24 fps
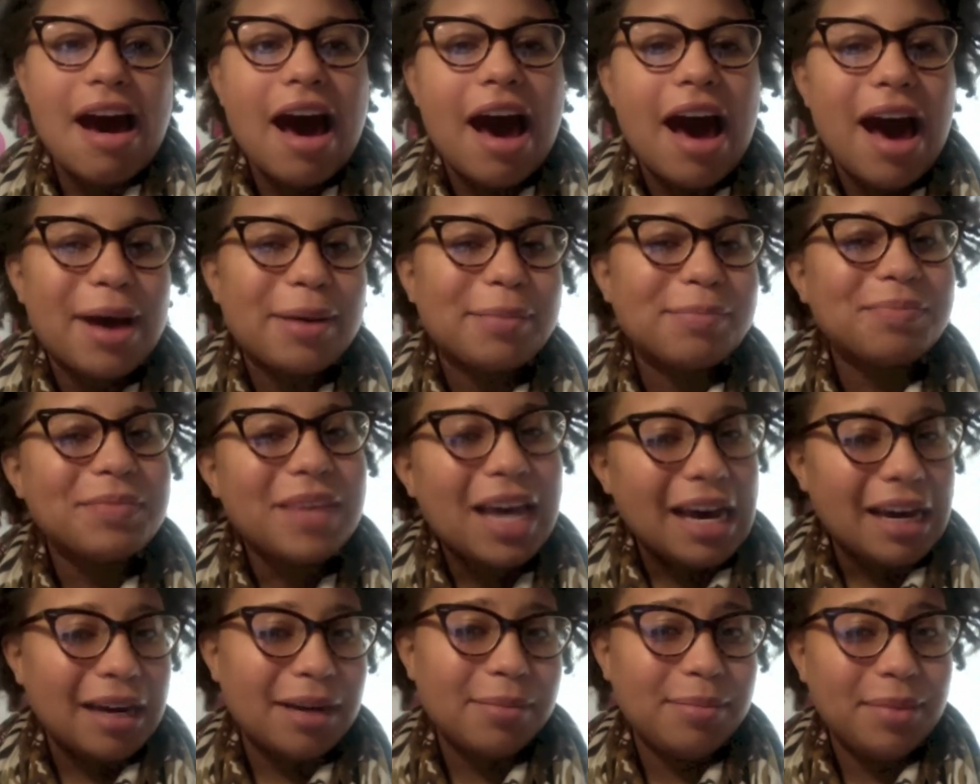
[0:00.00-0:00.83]
I'm
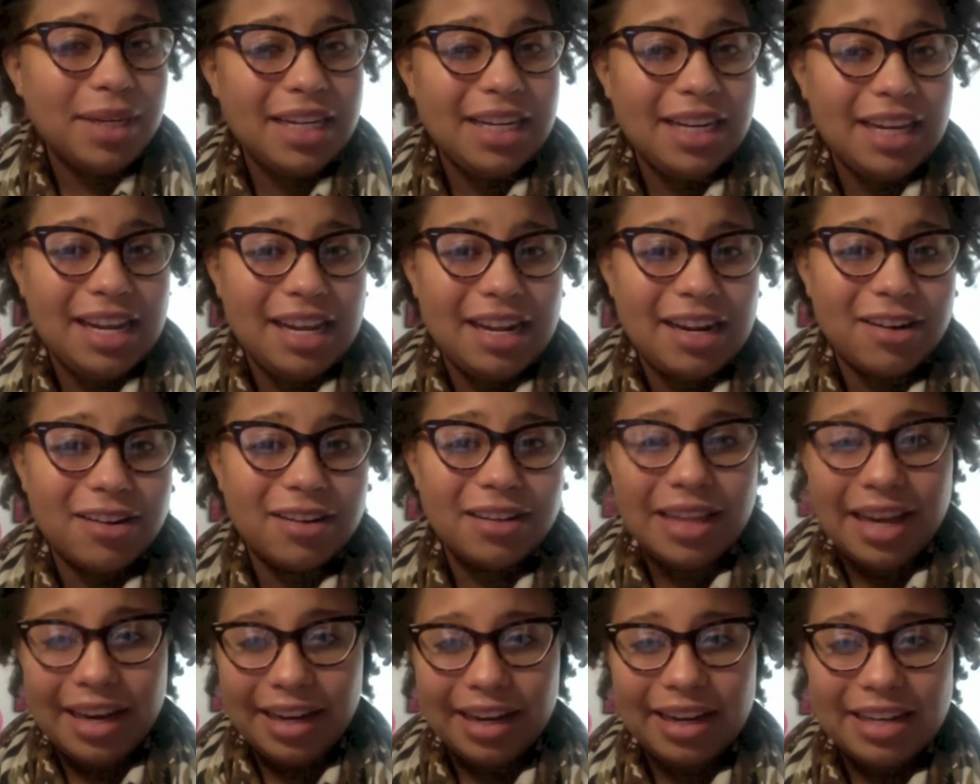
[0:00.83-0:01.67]
not a meat eater,
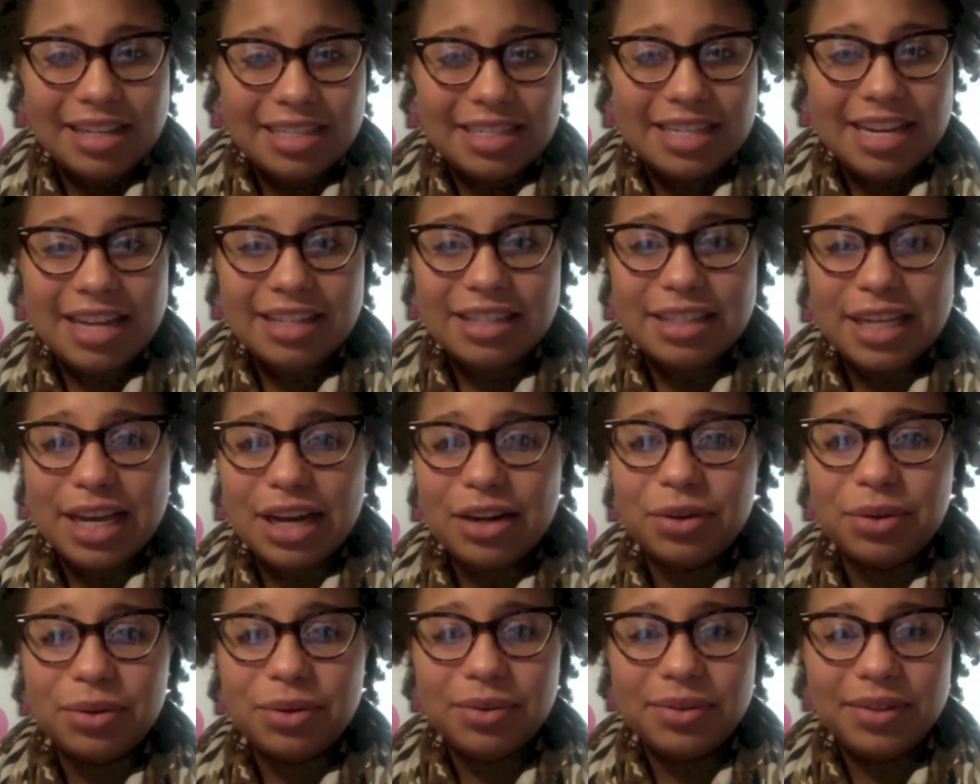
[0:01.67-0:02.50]
like I said, so I
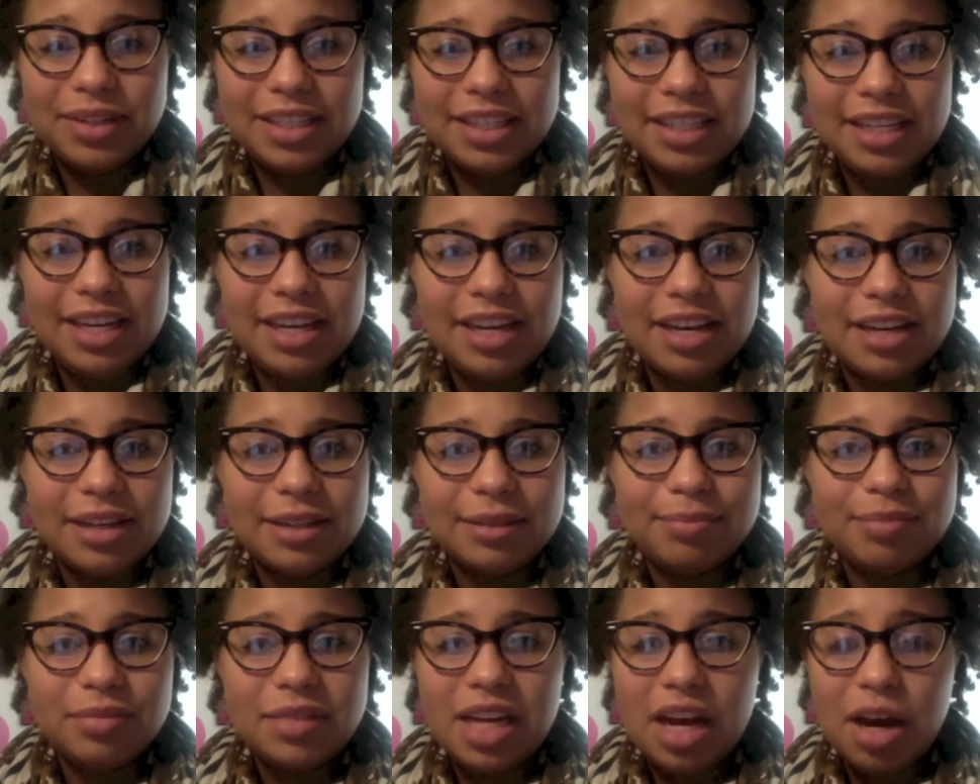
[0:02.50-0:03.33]
don't really
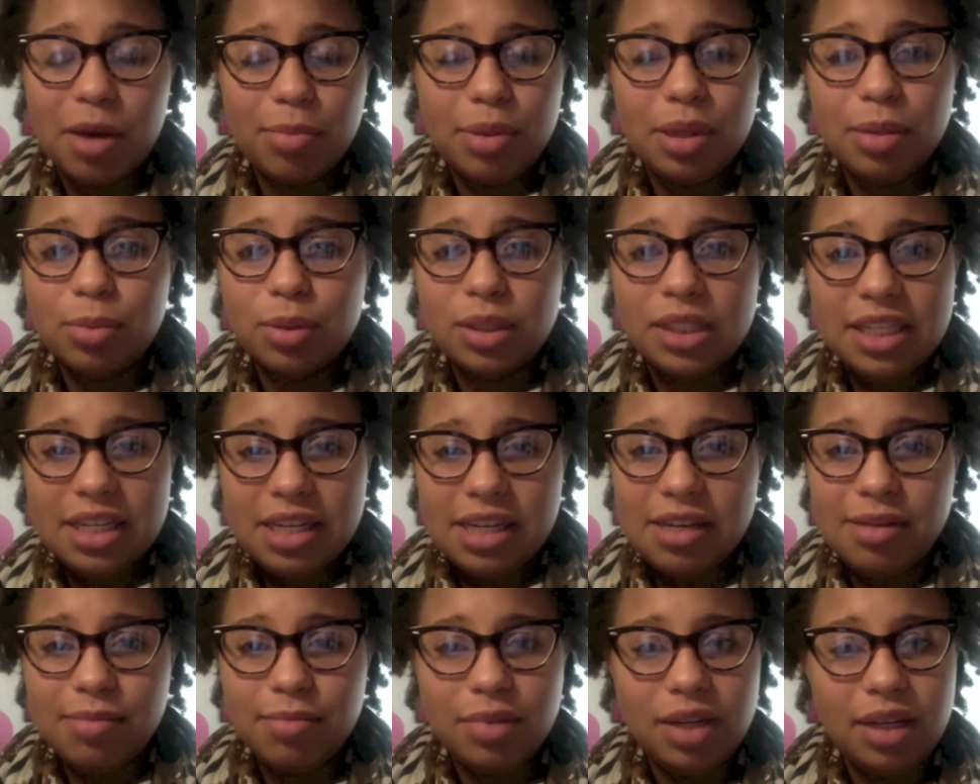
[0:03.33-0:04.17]
tell people to
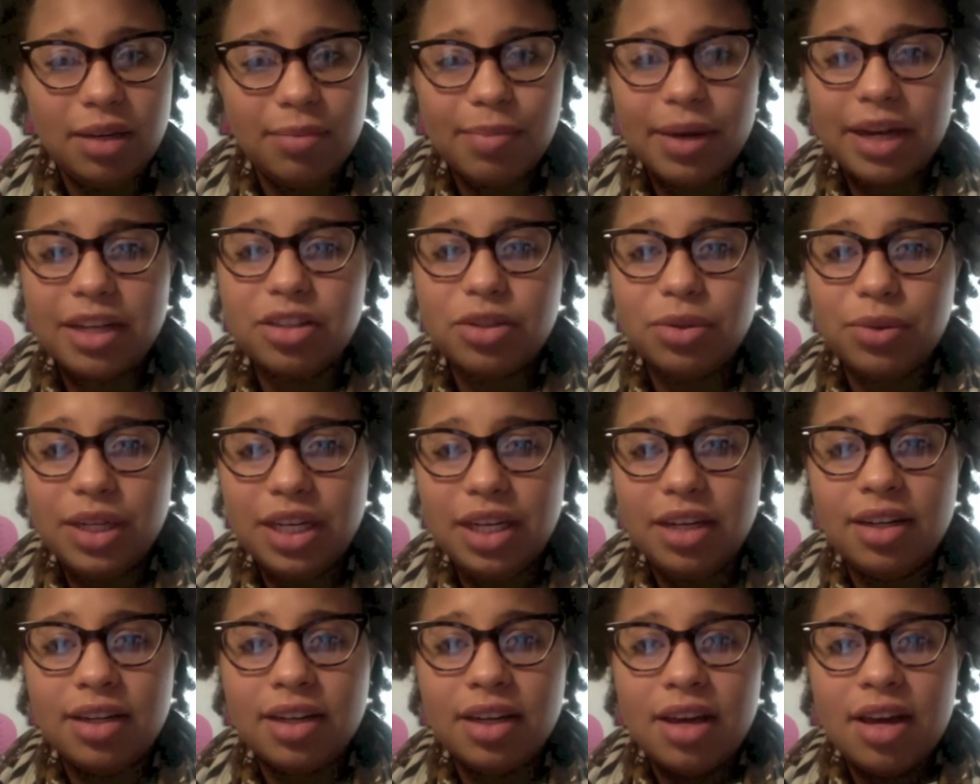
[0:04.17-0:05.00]
eat meat, but I do
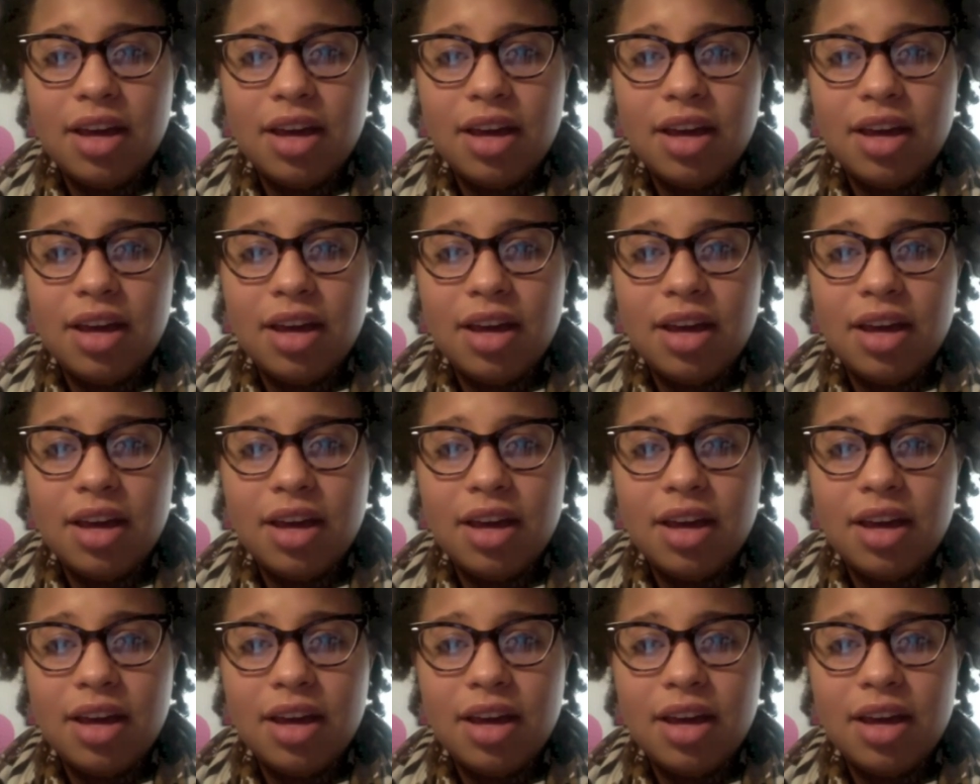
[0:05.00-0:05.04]
eat